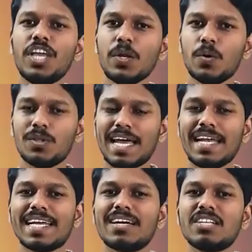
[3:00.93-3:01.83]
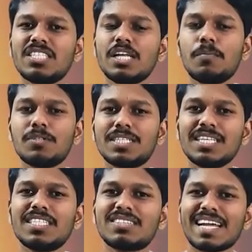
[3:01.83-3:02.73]
We know that crystal
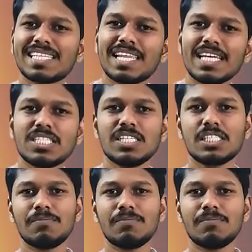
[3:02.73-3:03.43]
possesses translational